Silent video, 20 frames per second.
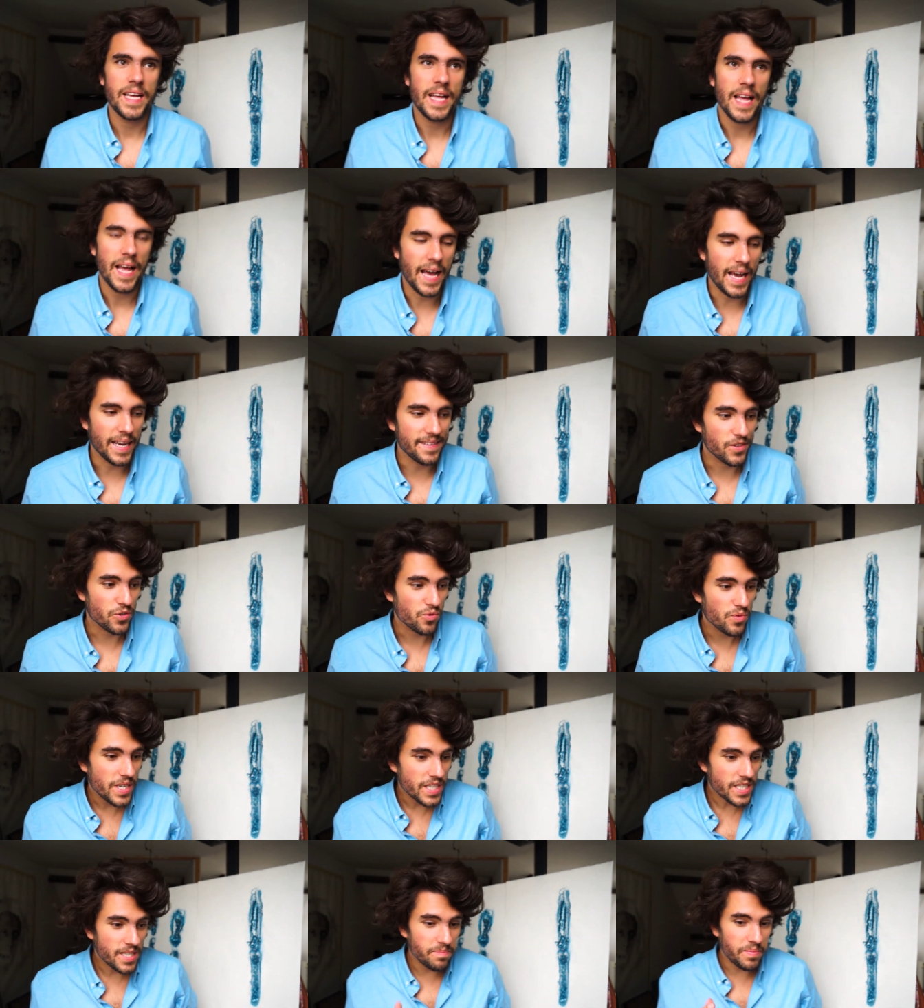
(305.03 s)
And the
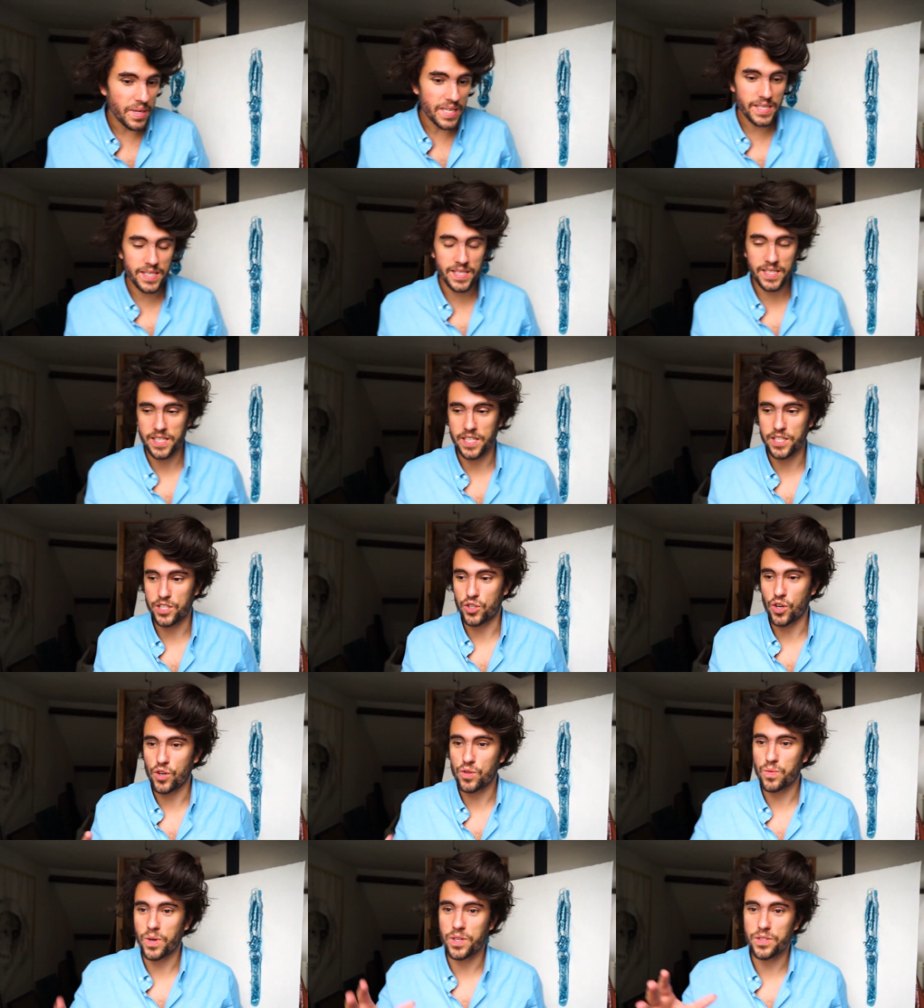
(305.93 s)
reason businesses
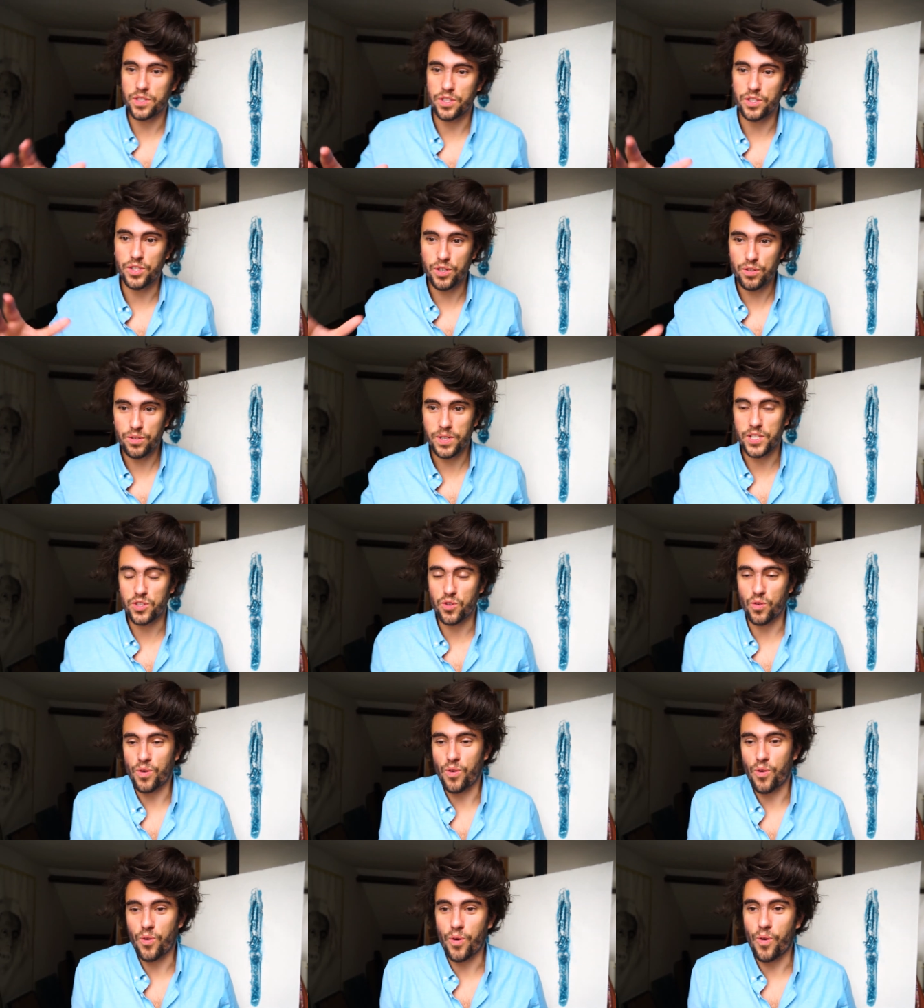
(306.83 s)
don't want to do this
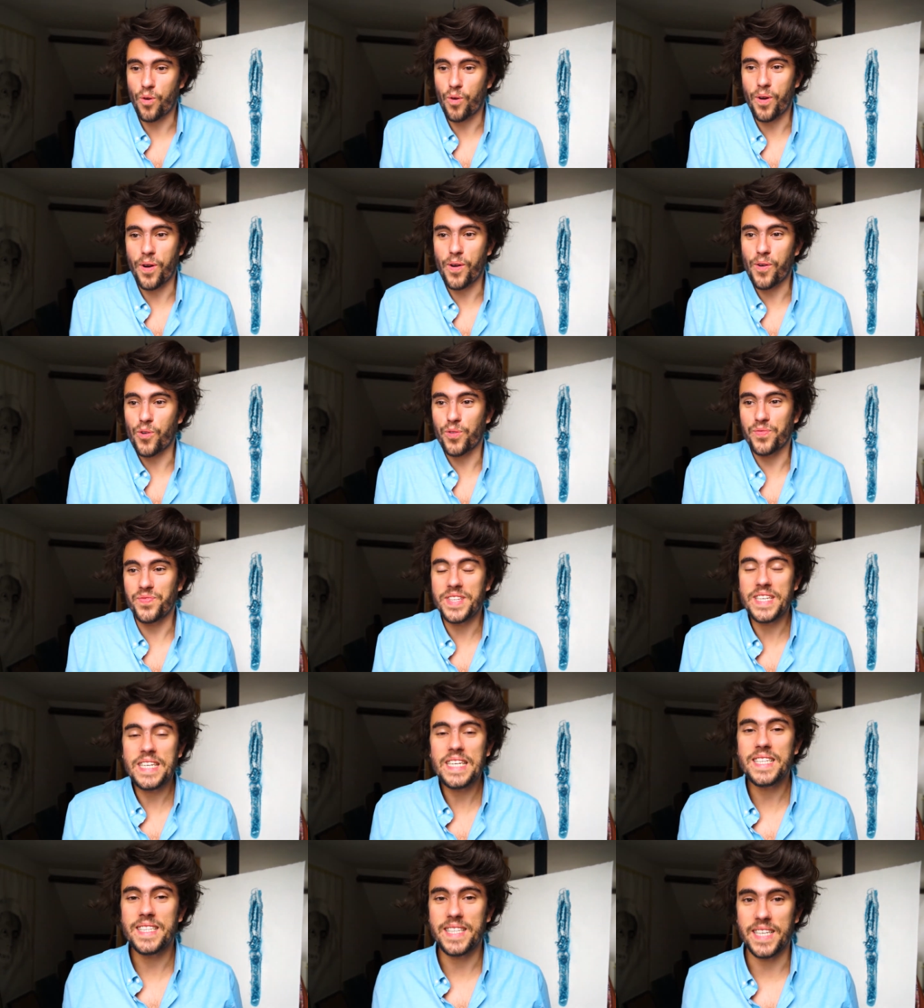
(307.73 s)
or
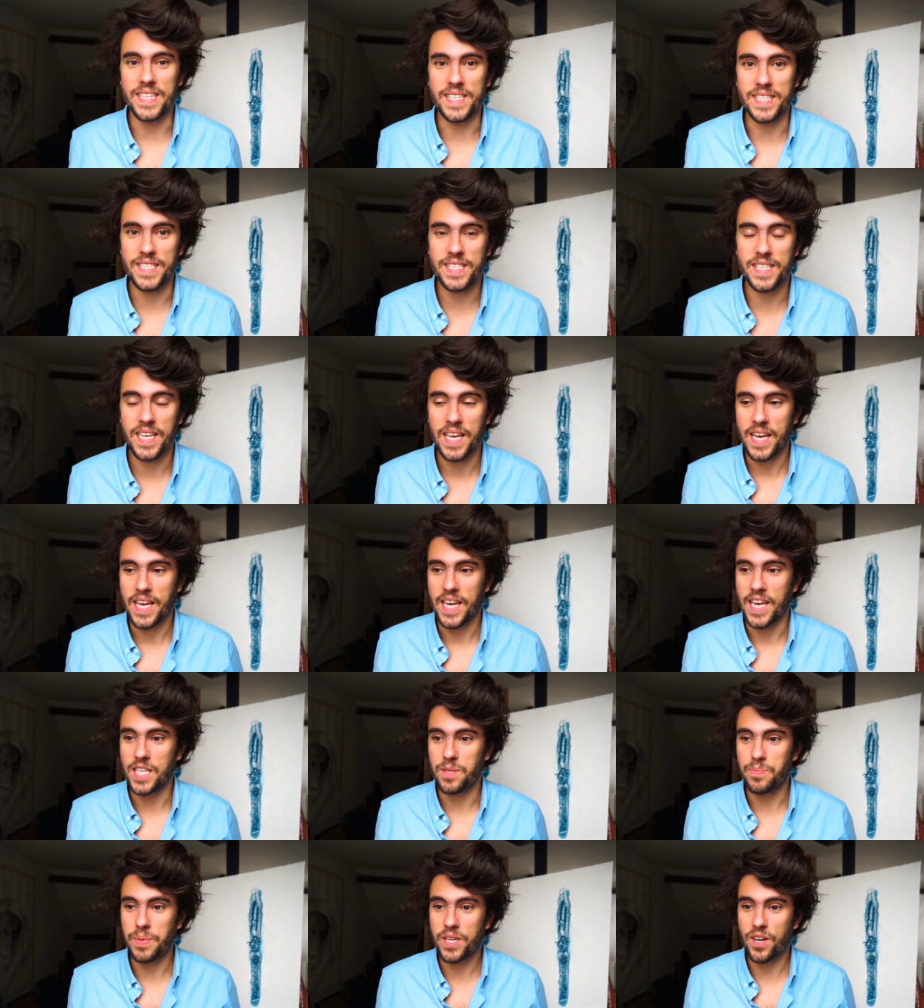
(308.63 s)
need this
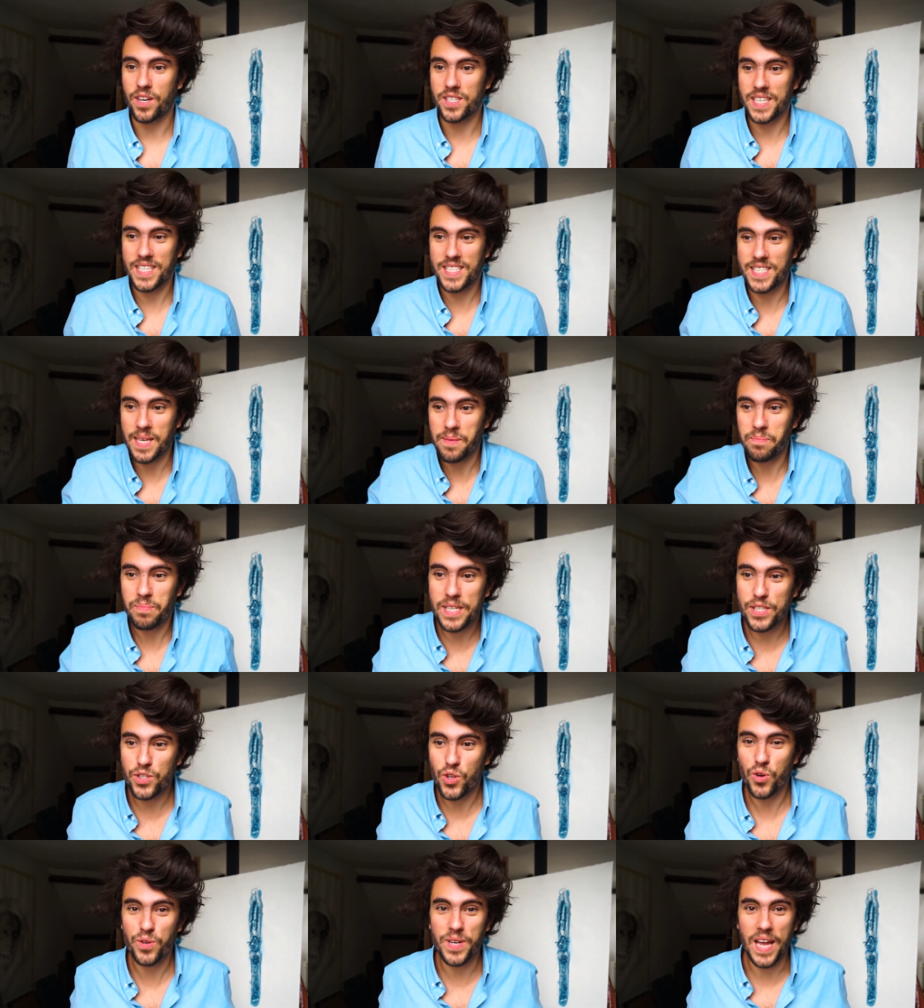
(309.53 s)
is because they simply
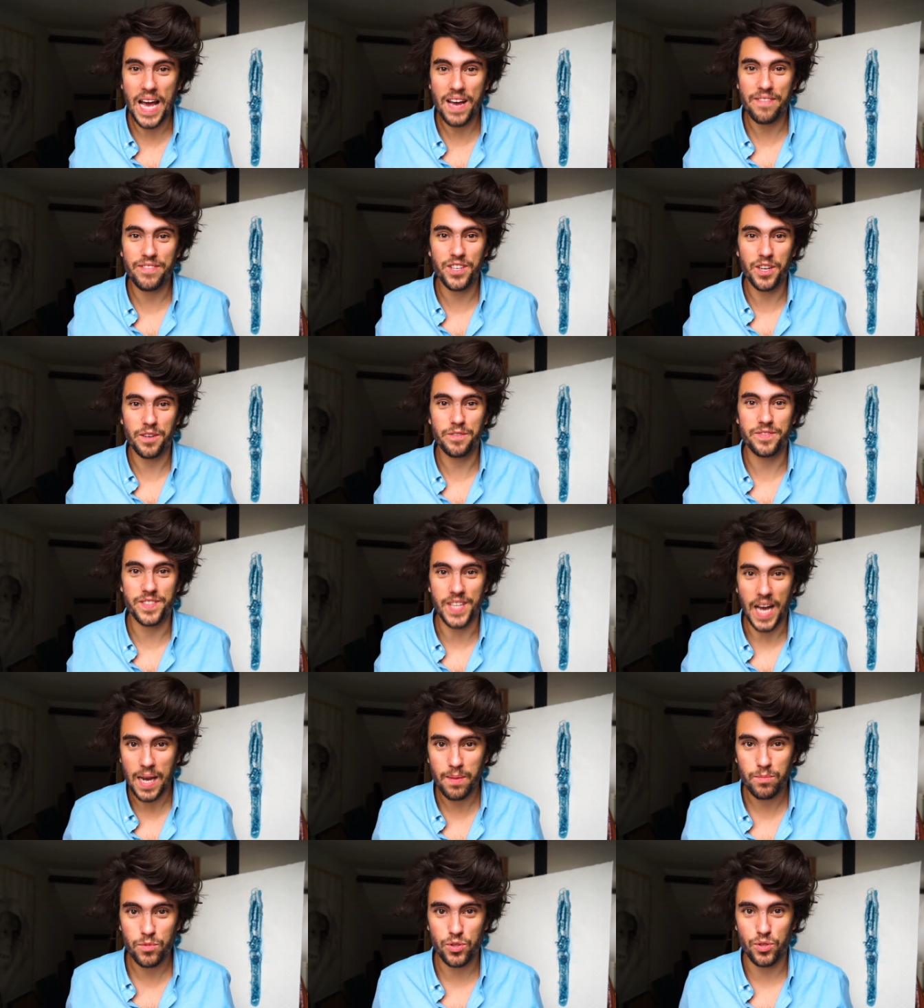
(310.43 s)
don't have enough
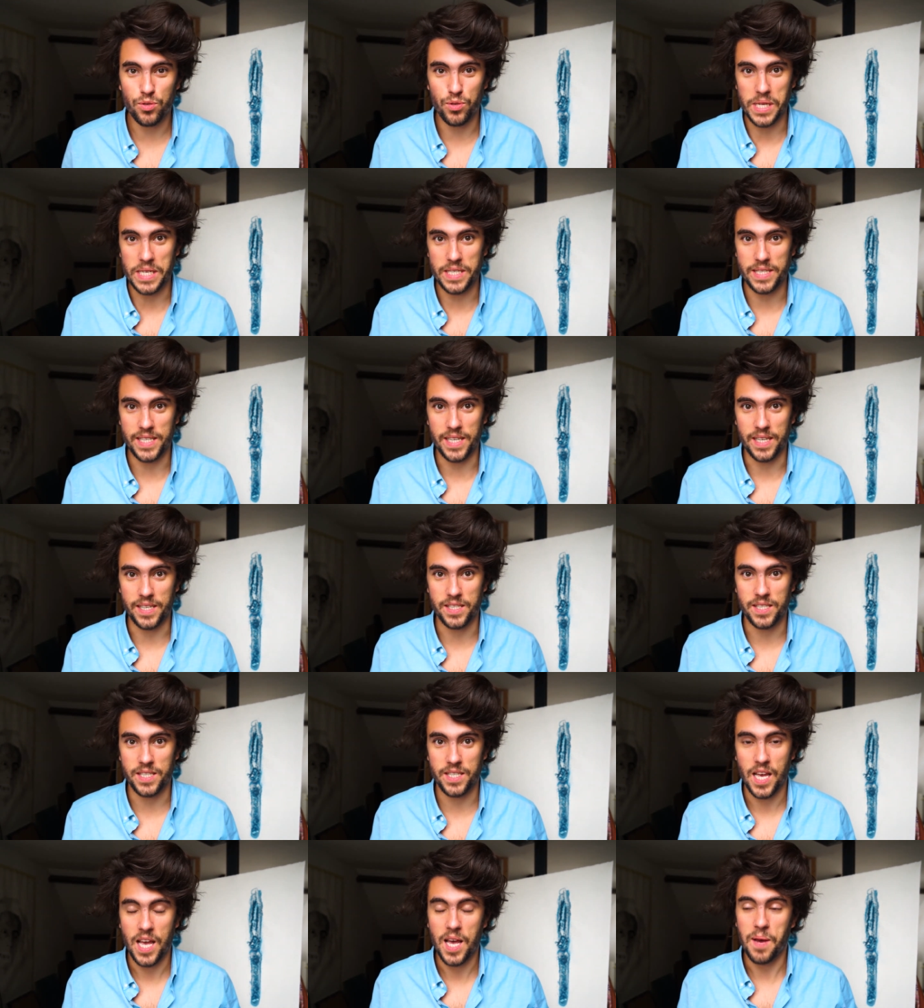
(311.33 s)
time to do these things.